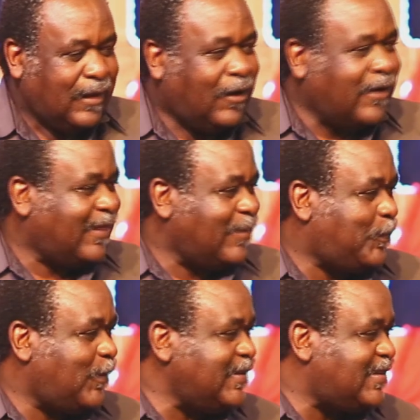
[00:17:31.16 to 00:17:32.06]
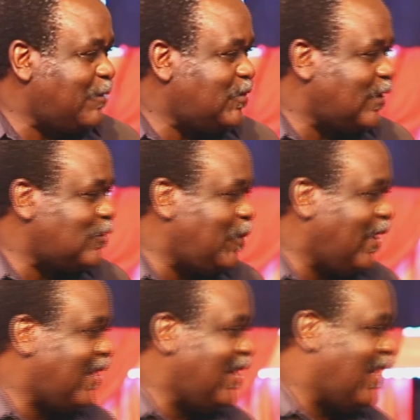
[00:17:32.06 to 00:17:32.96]
Okay, the point I'm trying to
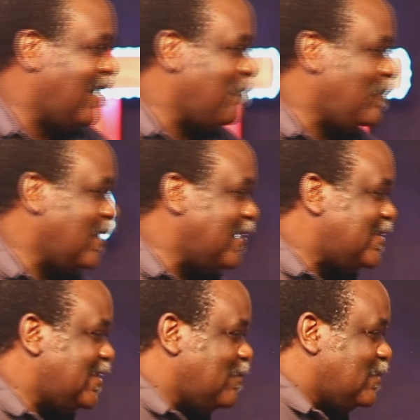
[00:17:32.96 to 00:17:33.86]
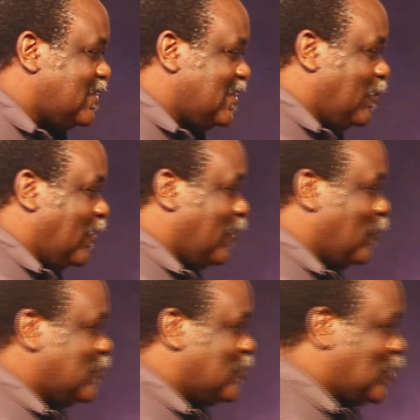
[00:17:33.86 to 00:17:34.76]
make here, it seems Timothy
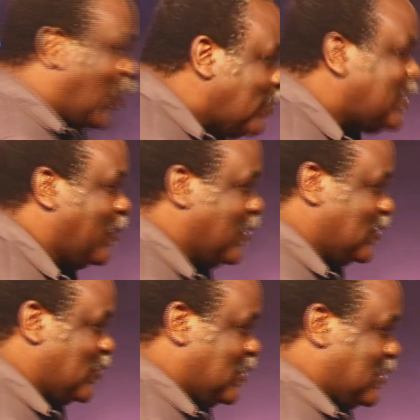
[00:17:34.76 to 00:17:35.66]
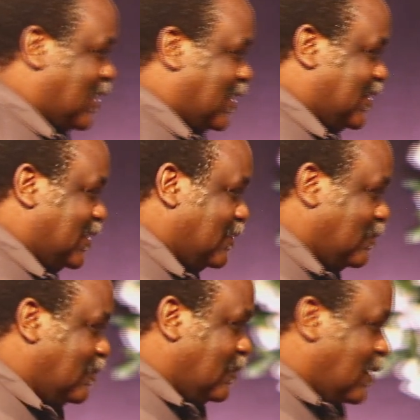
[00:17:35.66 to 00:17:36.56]
was taught about Christianity
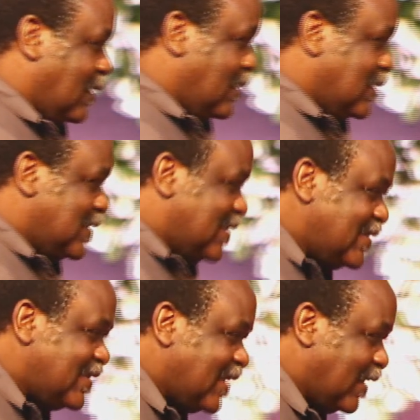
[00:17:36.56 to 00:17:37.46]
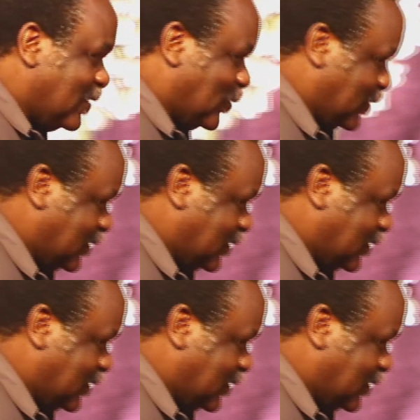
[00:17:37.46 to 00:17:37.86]
since childhood.